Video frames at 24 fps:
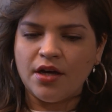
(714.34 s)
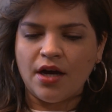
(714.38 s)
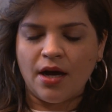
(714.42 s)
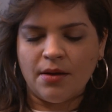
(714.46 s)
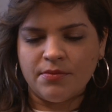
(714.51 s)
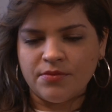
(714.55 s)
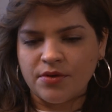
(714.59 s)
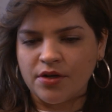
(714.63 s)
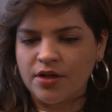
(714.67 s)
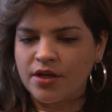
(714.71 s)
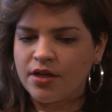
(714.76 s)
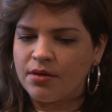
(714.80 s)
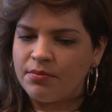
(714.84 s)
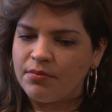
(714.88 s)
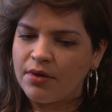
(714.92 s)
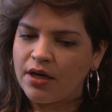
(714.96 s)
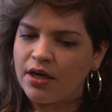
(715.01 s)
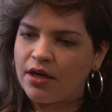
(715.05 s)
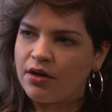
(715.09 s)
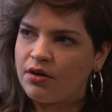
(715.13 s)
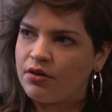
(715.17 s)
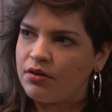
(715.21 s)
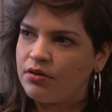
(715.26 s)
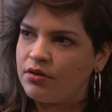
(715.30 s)
I'm going to come
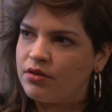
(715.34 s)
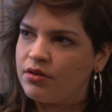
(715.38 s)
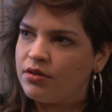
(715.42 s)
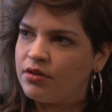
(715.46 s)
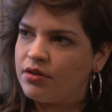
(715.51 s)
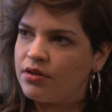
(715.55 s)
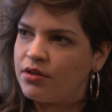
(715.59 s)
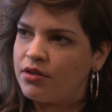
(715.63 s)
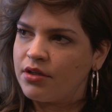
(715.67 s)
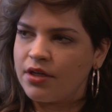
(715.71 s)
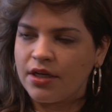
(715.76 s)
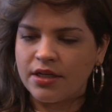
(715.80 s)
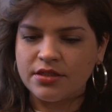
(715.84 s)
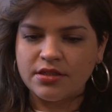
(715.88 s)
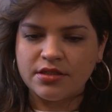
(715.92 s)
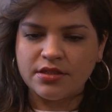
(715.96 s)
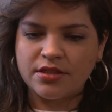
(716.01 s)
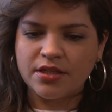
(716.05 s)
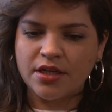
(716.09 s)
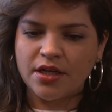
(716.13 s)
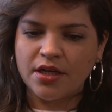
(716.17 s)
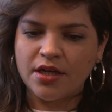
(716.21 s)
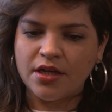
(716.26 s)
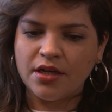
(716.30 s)
out and
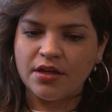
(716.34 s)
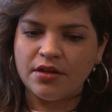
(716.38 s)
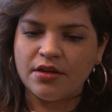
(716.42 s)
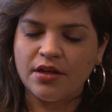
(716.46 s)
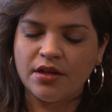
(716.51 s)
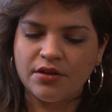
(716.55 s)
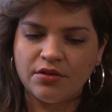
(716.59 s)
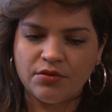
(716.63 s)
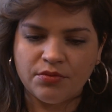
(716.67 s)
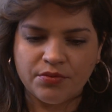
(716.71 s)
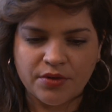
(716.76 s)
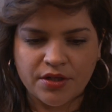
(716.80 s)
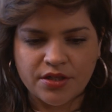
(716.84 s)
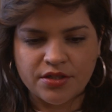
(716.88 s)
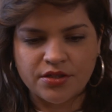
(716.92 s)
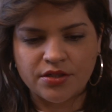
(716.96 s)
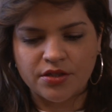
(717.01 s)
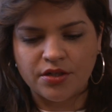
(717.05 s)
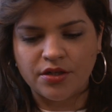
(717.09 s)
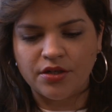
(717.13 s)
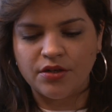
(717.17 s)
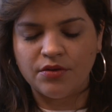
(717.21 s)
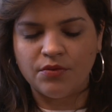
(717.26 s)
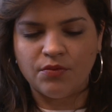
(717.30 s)
say that the
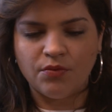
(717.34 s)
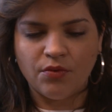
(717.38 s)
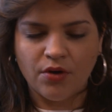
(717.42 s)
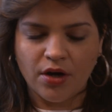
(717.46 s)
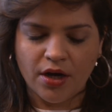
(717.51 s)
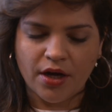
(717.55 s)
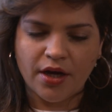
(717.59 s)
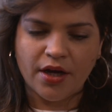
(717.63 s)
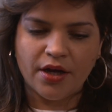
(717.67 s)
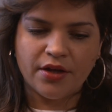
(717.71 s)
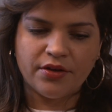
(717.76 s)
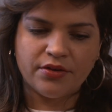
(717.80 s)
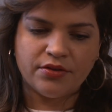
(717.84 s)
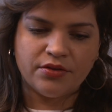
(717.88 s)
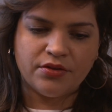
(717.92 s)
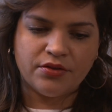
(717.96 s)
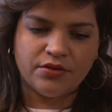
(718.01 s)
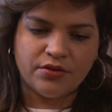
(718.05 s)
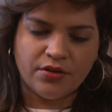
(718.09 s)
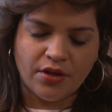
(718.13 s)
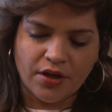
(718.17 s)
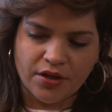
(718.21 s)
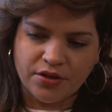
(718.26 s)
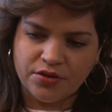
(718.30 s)
reason why
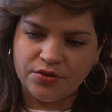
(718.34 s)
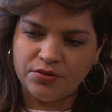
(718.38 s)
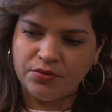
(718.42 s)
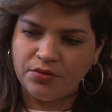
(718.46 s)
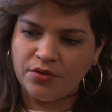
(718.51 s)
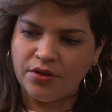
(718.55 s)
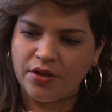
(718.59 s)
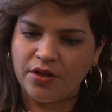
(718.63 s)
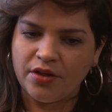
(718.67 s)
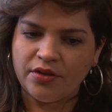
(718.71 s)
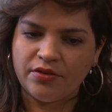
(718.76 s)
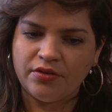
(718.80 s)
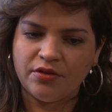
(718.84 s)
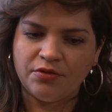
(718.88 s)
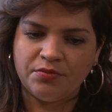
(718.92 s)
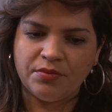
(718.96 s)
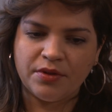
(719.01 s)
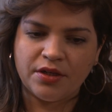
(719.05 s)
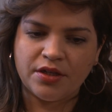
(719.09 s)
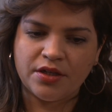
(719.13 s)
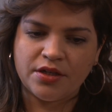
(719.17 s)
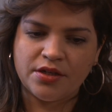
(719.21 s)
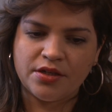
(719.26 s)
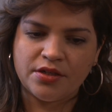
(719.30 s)
I do this is
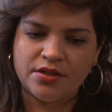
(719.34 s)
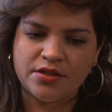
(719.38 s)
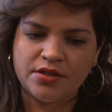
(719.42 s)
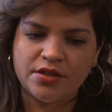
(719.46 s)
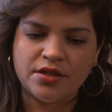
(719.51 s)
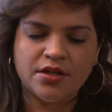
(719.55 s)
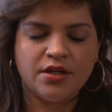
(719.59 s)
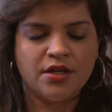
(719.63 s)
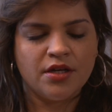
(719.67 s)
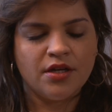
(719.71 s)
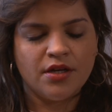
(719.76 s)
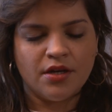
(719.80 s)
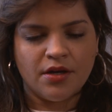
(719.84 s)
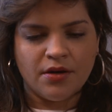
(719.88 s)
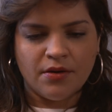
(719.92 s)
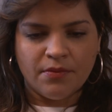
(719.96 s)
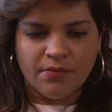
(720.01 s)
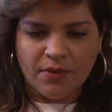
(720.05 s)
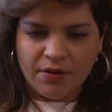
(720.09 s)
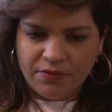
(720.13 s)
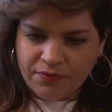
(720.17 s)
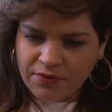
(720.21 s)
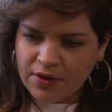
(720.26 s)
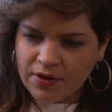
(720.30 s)
because my